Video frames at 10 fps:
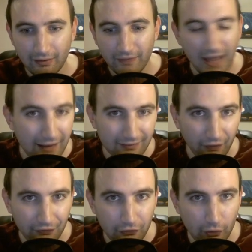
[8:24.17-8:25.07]
that has
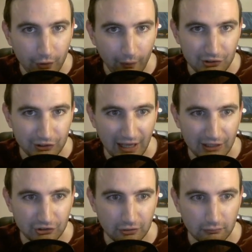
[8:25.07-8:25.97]
nothing to do with your
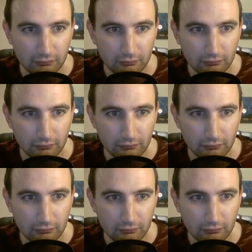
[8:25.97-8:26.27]
education.